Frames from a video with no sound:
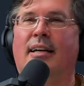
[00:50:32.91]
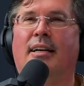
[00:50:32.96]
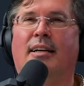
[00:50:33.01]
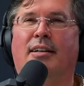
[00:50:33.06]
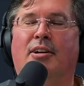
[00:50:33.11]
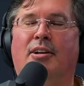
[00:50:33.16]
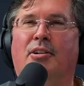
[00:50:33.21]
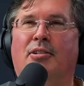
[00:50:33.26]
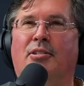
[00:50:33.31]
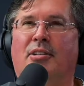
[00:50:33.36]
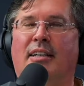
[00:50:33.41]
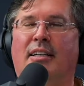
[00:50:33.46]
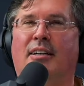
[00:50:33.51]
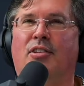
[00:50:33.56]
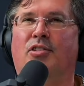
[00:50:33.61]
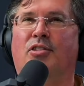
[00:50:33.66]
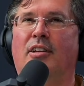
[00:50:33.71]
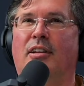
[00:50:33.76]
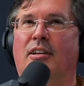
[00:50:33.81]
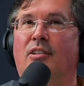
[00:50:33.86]
not only
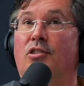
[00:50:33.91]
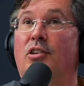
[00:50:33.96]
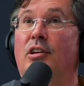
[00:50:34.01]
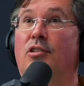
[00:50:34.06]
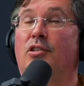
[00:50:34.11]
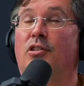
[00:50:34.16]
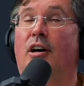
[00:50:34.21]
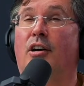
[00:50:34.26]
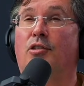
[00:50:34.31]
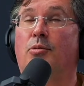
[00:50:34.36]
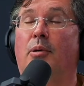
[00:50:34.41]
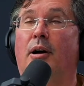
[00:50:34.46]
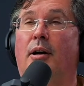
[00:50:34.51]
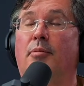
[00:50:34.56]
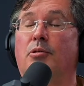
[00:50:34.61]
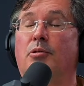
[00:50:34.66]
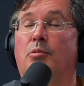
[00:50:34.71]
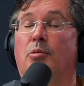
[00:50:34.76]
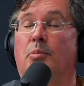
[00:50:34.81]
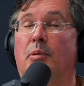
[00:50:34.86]
does the disease cause
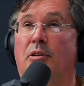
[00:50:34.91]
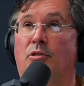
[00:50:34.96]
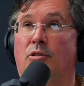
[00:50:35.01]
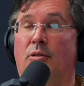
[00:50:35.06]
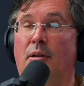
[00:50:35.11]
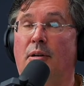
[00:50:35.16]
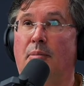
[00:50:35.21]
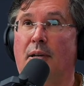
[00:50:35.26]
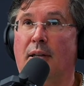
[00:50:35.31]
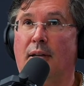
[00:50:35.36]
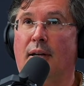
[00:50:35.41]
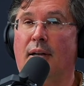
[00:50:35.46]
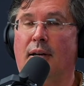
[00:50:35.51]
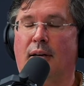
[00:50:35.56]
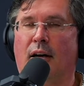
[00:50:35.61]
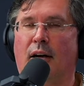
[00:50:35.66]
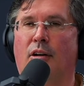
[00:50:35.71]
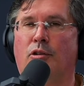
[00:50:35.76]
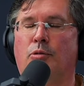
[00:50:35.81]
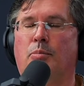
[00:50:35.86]
problems, but treatment can
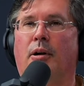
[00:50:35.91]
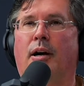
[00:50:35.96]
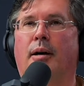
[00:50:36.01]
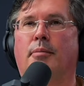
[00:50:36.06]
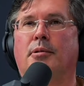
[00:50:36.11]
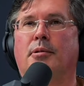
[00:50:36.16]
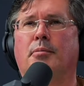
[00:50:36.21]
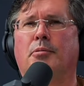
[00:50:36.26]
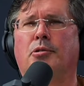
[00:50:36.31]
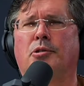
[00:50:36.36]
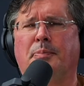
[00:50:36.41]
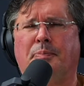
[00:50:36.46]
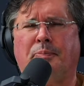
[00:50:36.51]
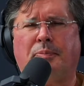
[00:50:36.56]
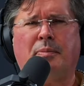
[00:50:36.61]
cause problems.